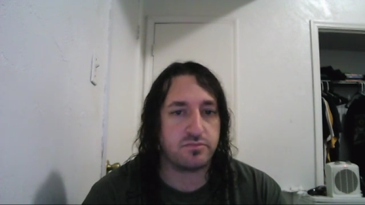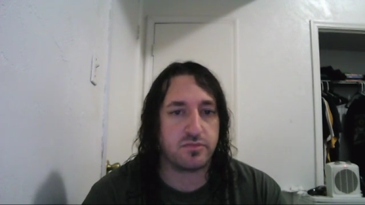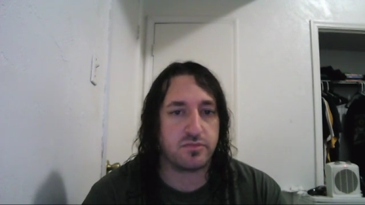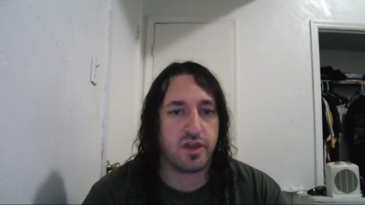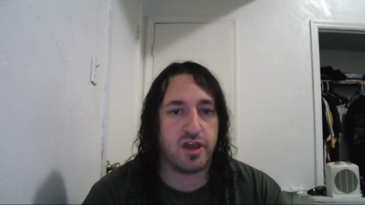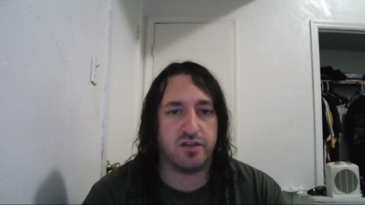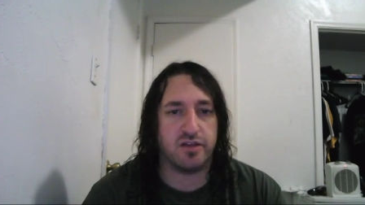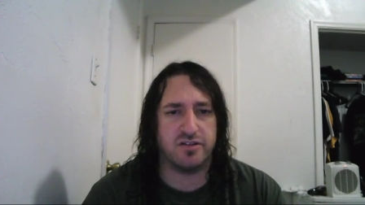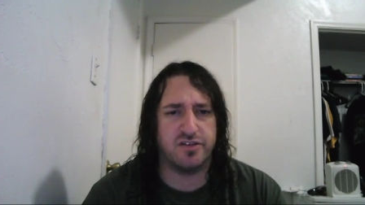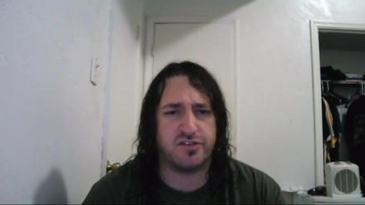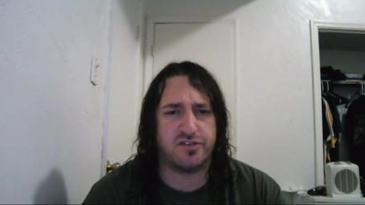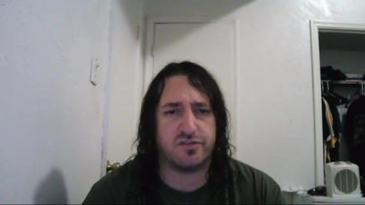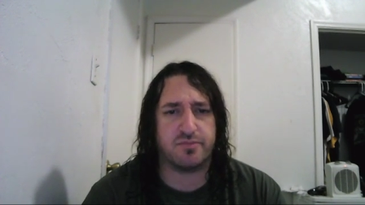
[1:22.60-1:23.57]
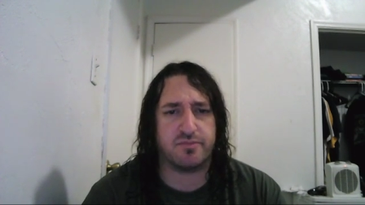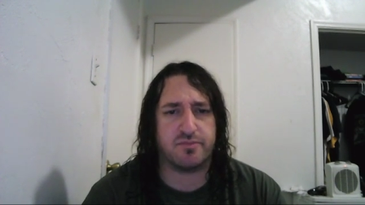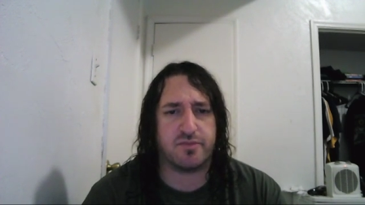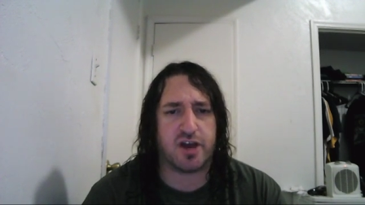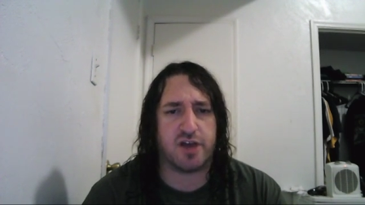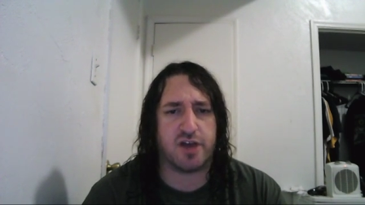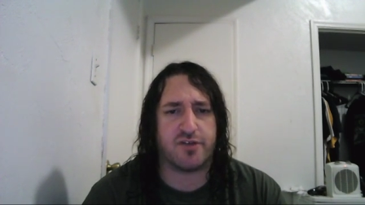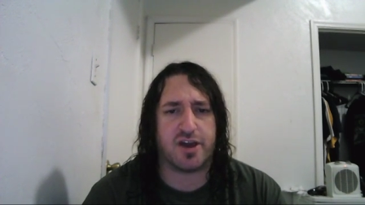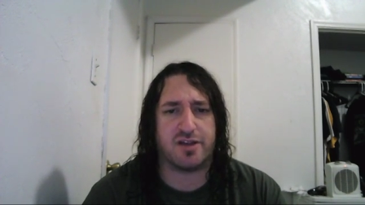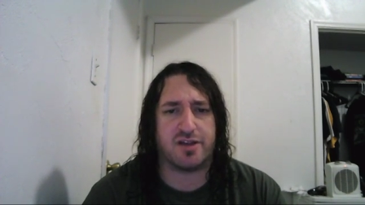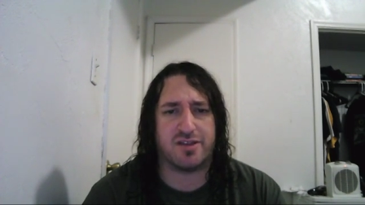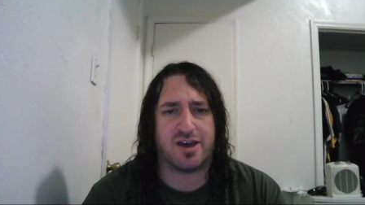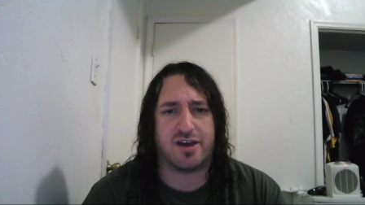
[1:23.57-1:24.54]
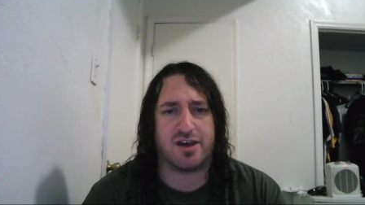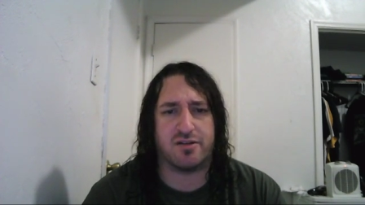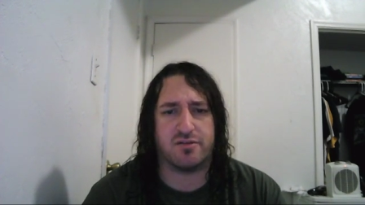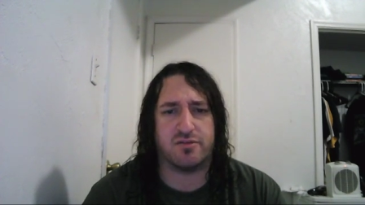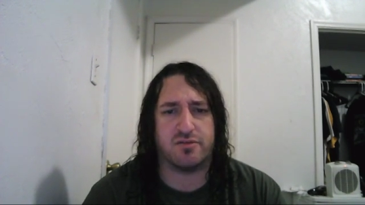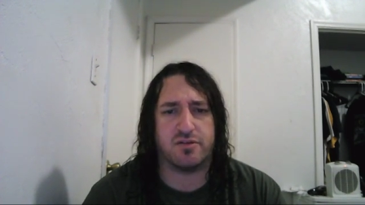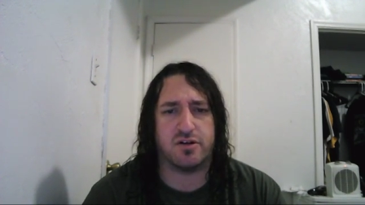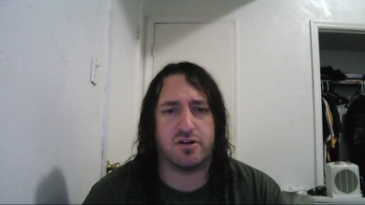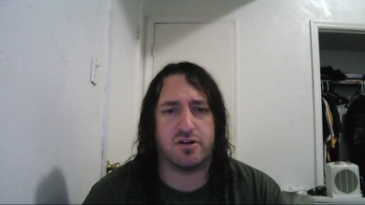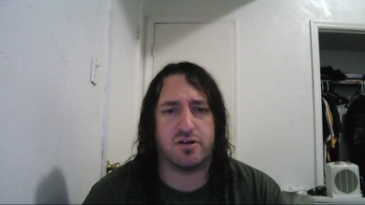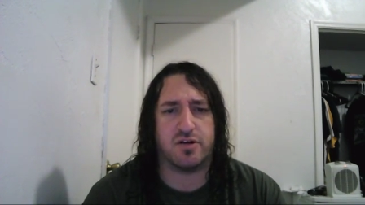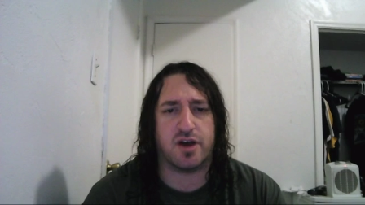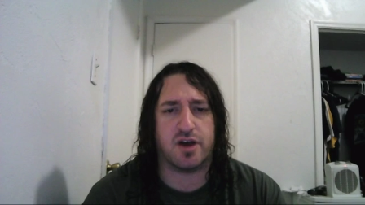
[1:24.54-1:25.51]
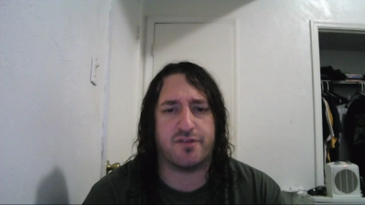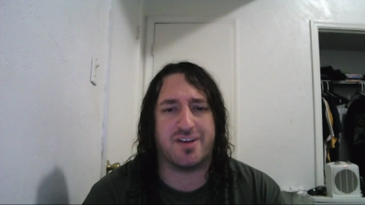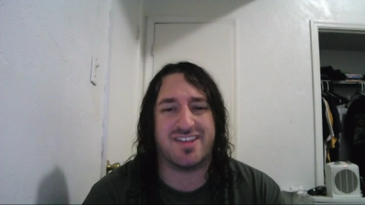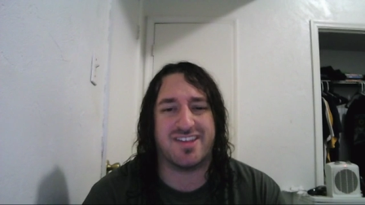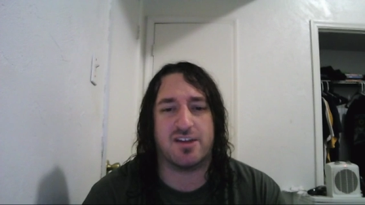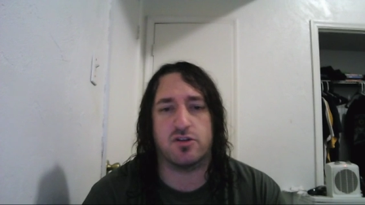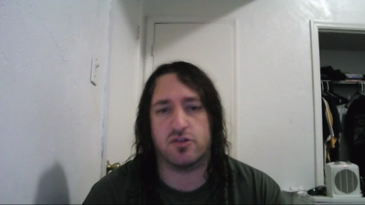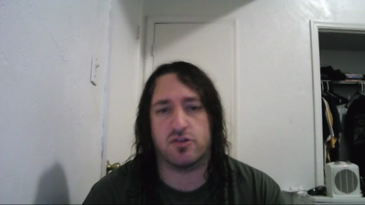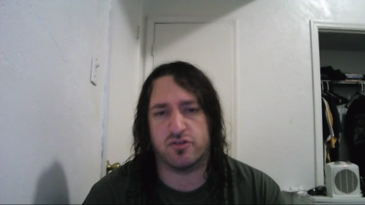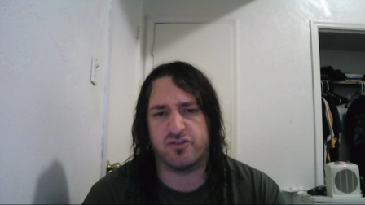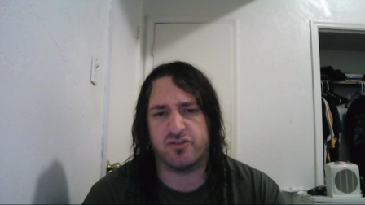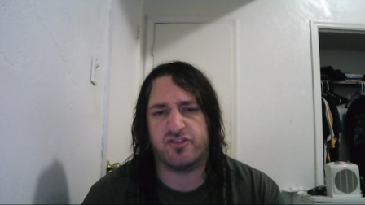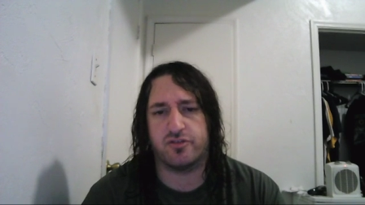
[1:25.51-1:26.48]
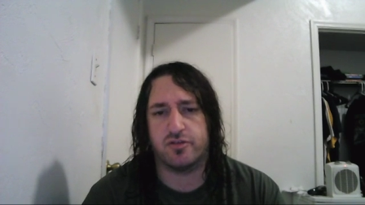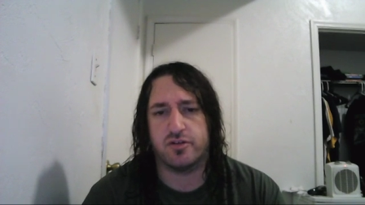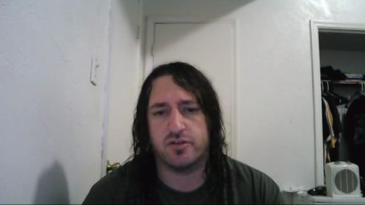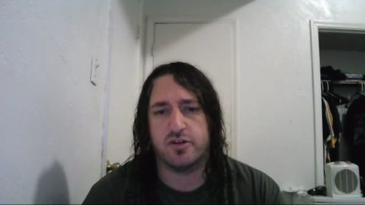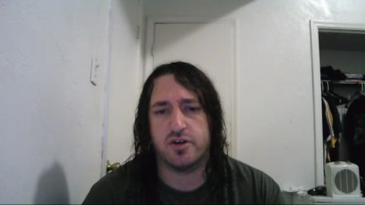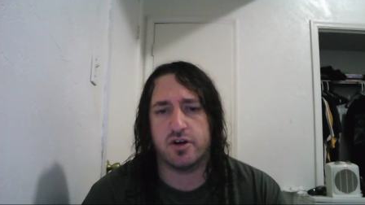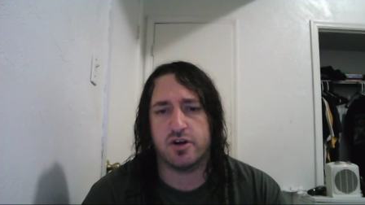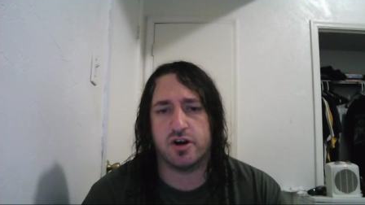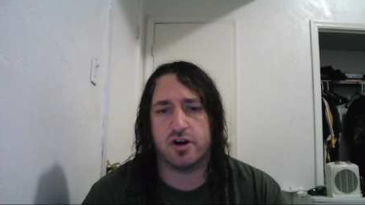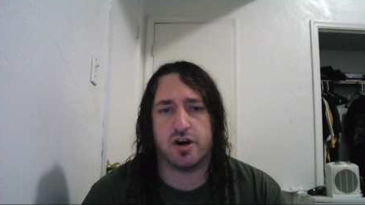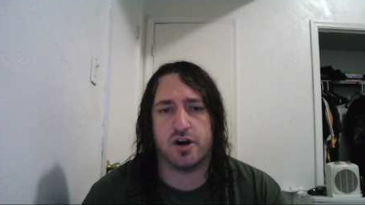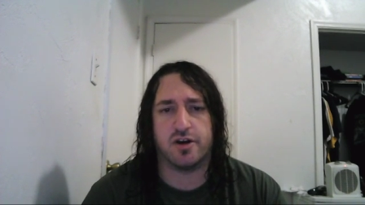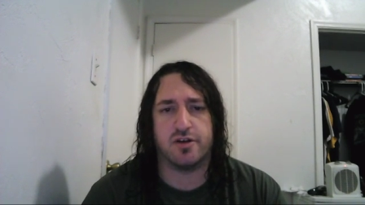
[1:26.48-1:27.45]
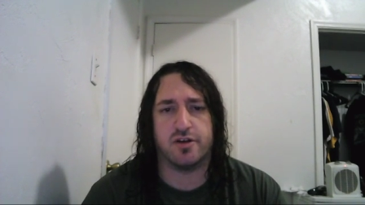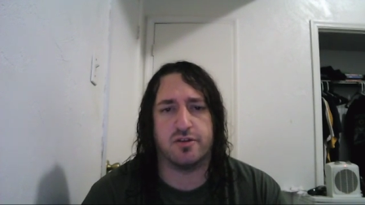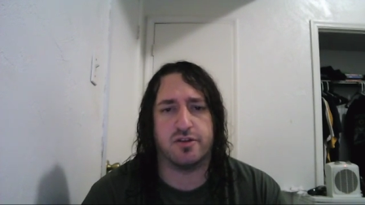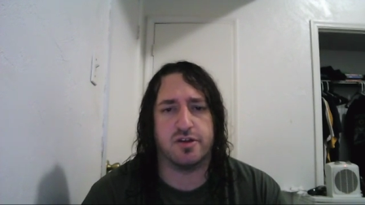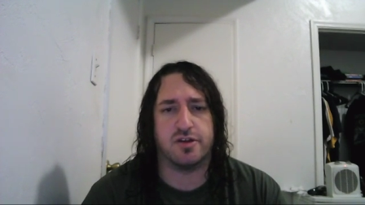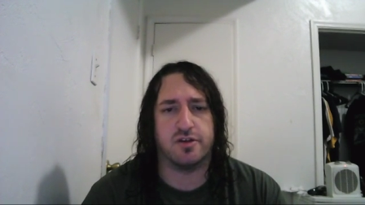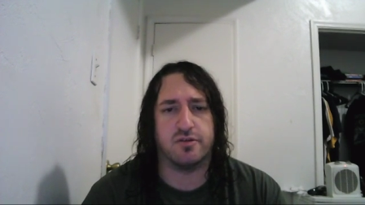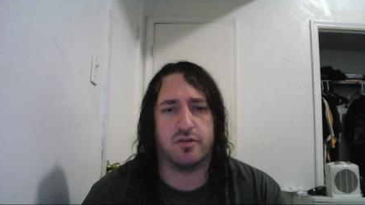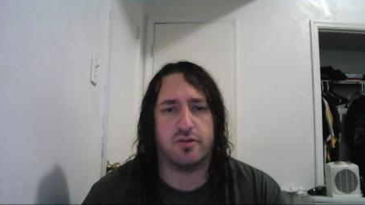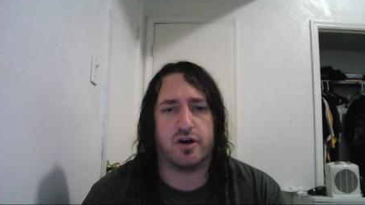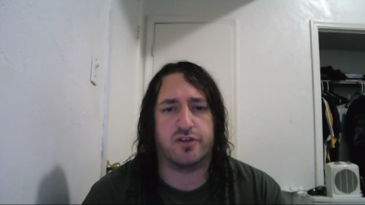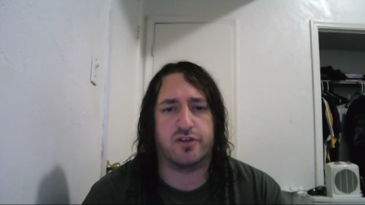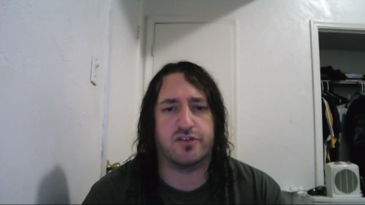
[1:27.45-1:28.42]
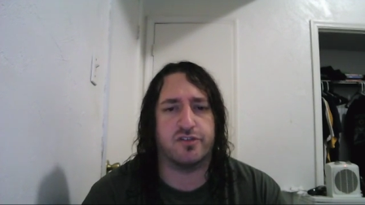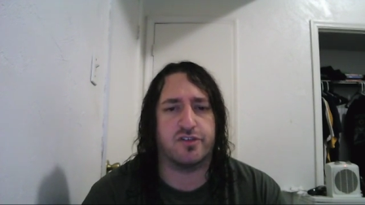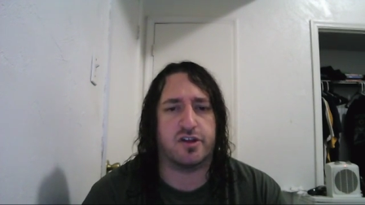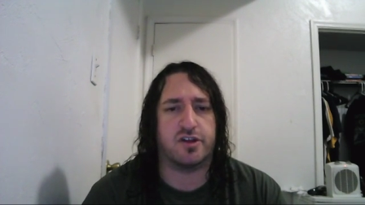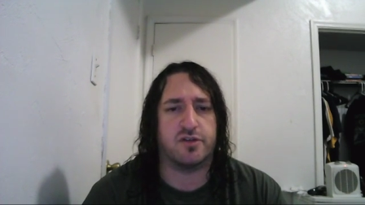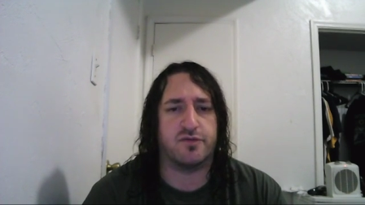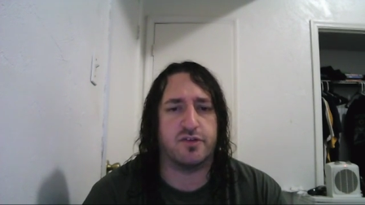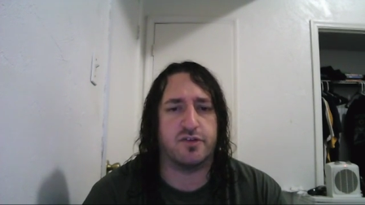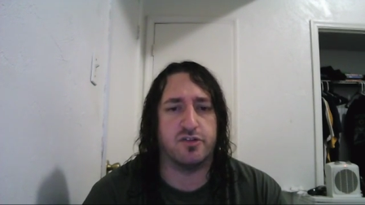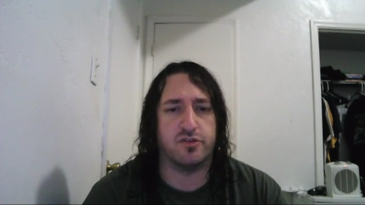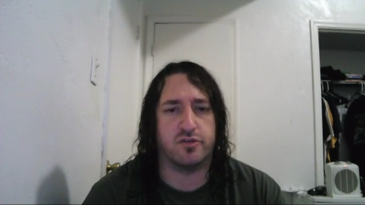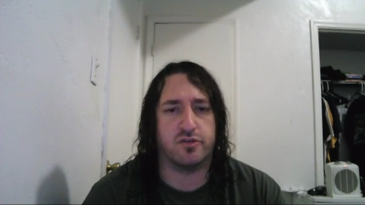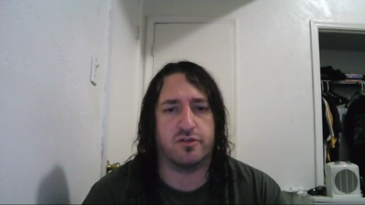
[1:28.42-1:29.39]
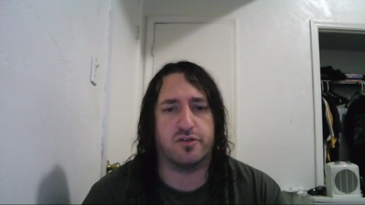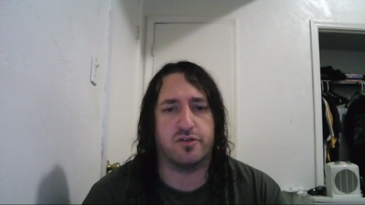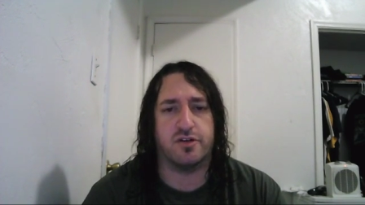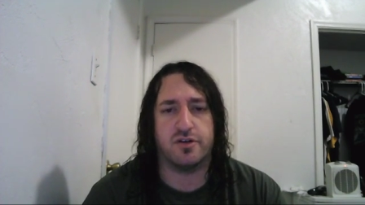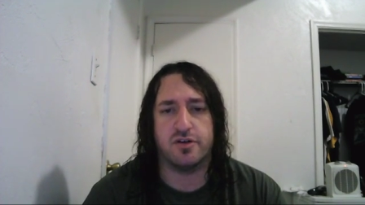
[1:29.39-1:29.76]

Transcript: At least I've had that. I've had that urge in the losses that I've endured.